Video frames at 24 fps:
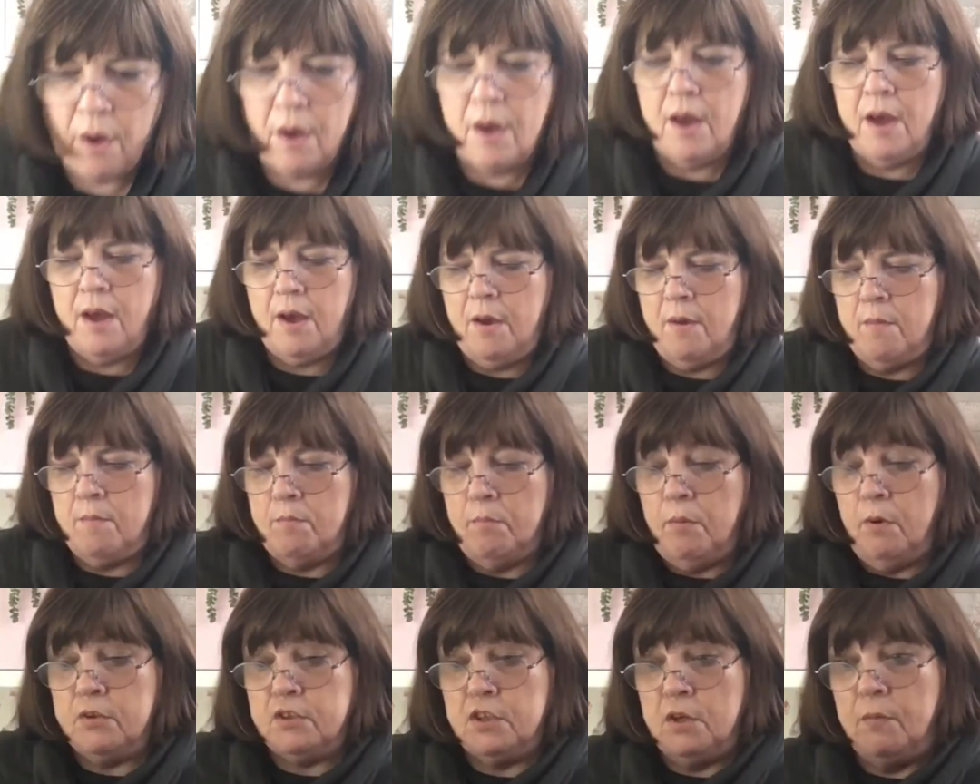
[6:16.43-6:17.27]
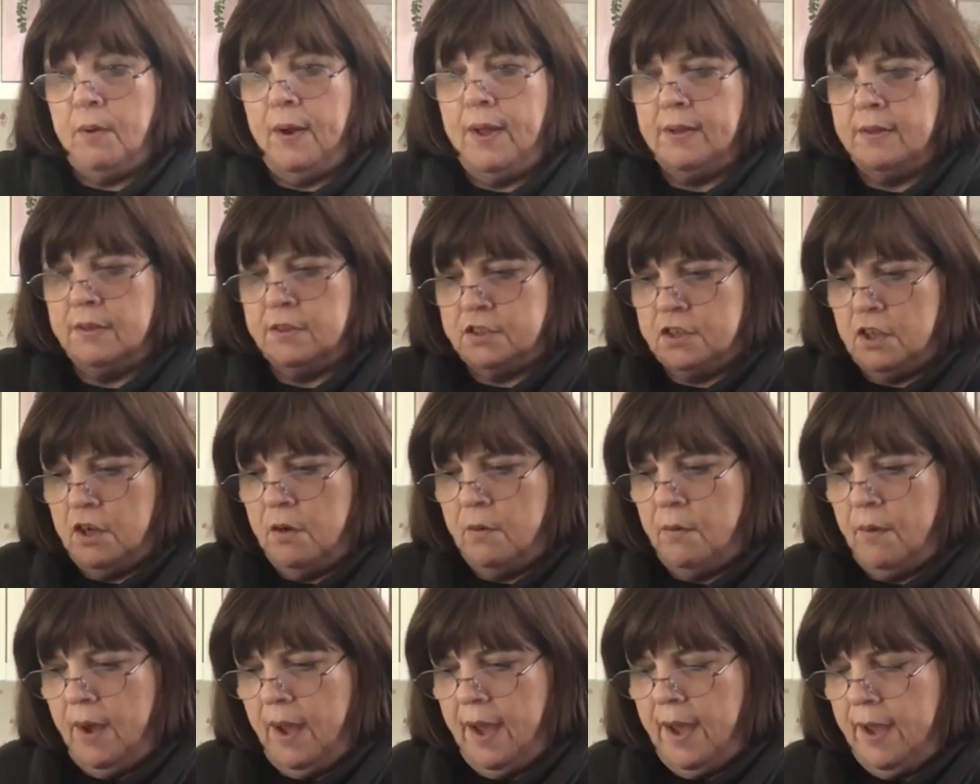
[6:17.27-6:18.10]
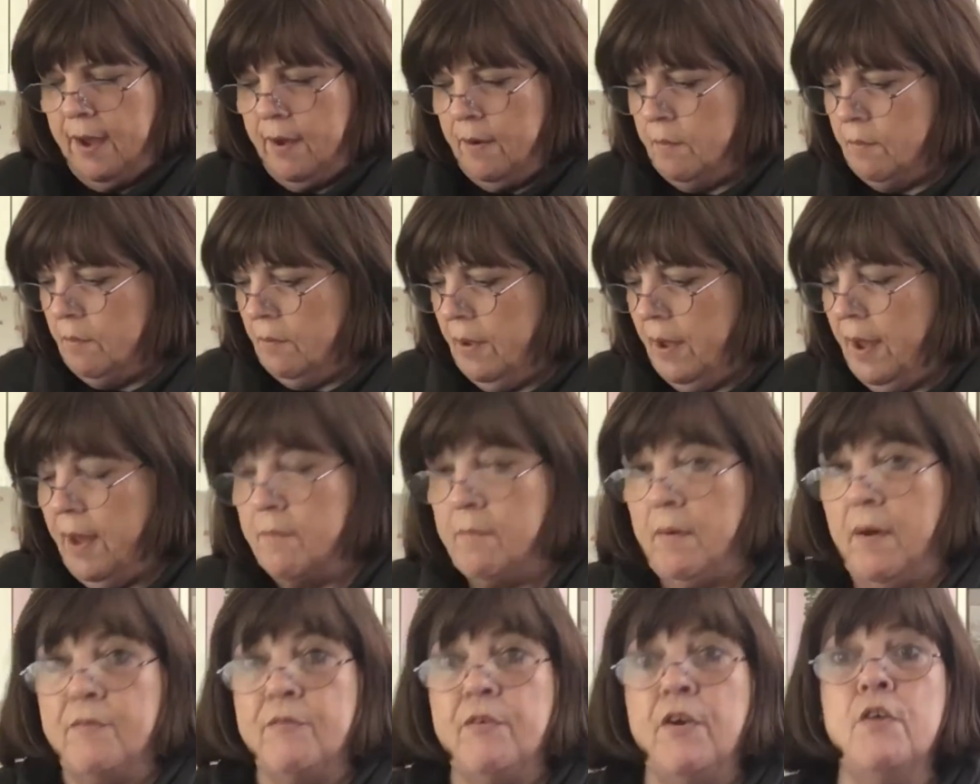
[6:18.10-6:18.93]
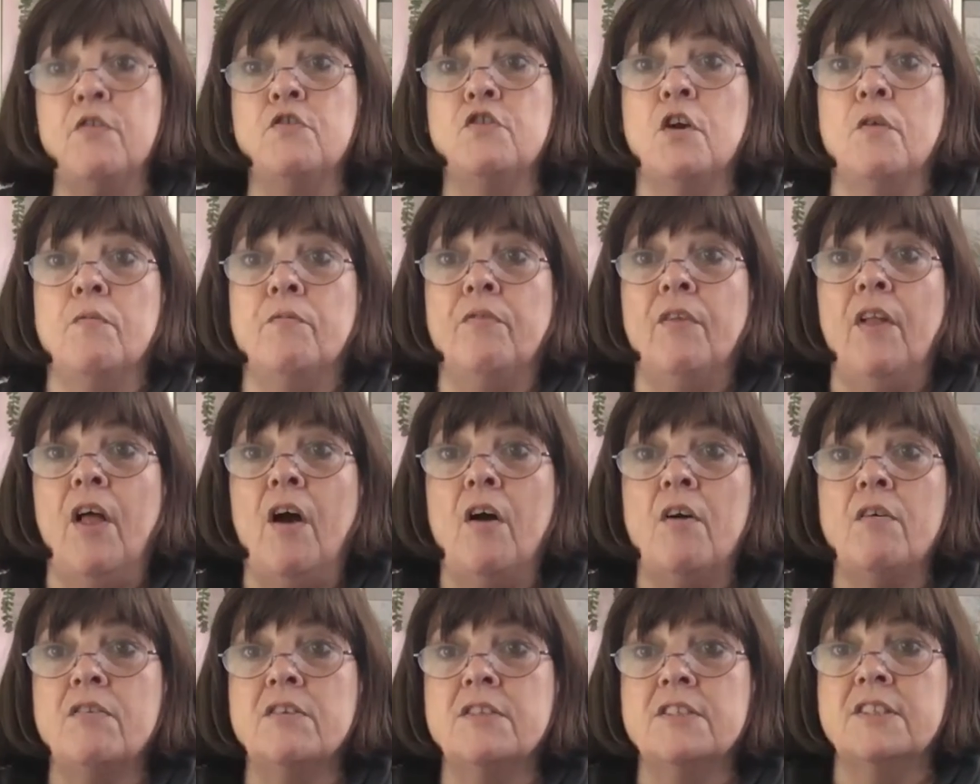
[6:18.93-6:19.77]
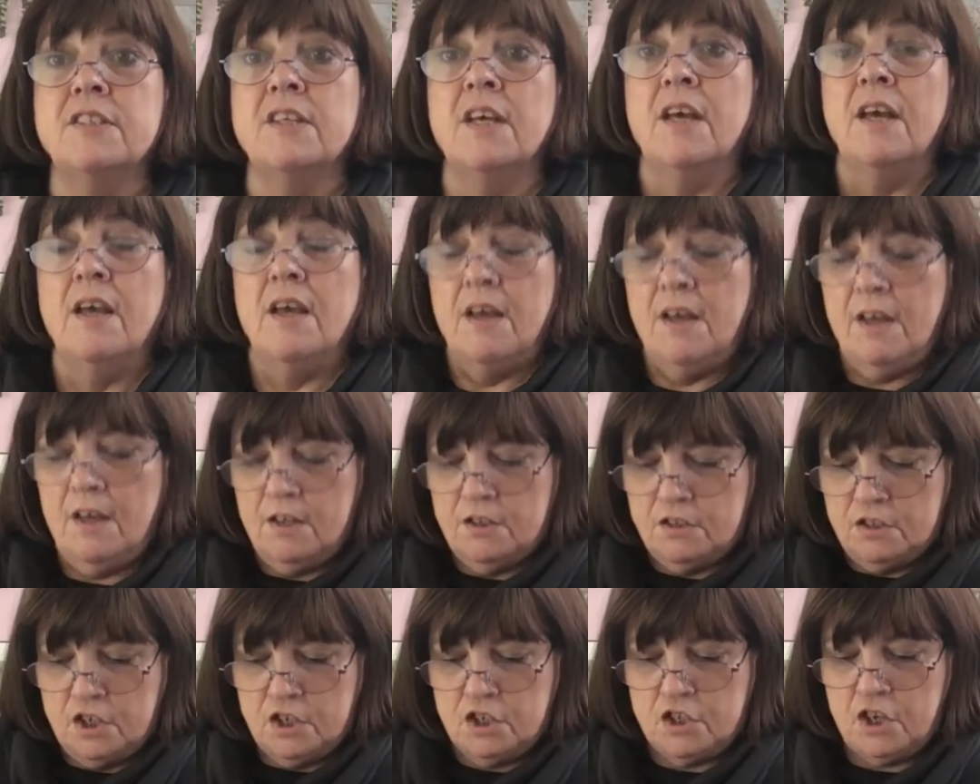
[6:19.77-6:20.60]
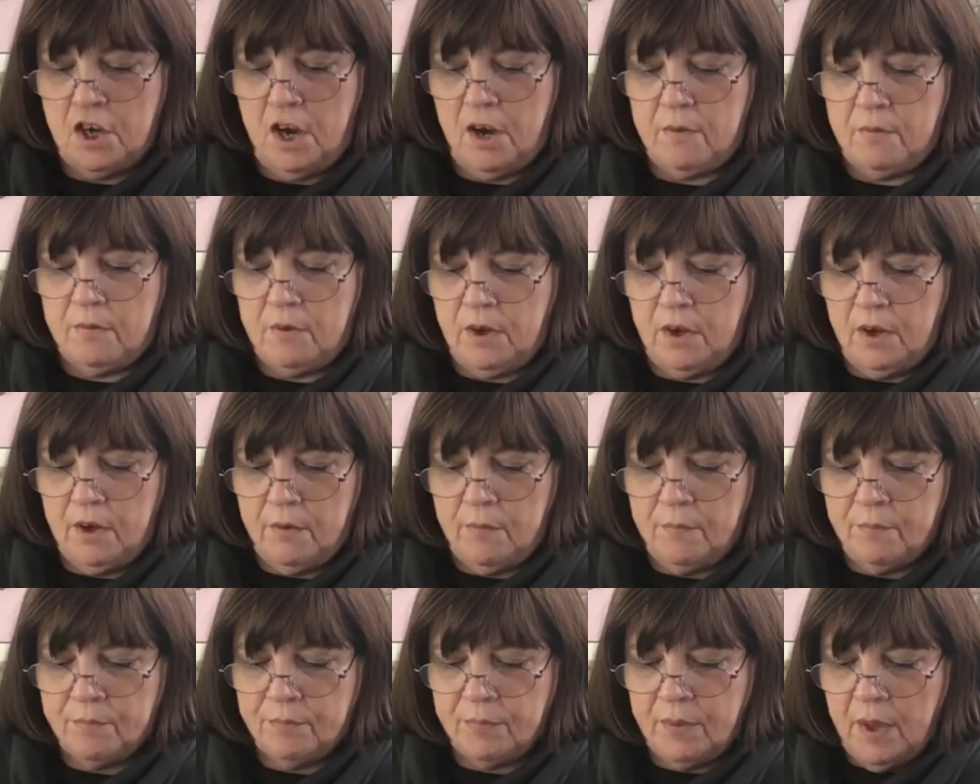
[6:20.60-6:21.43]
but I will do in my future vlogs to show you.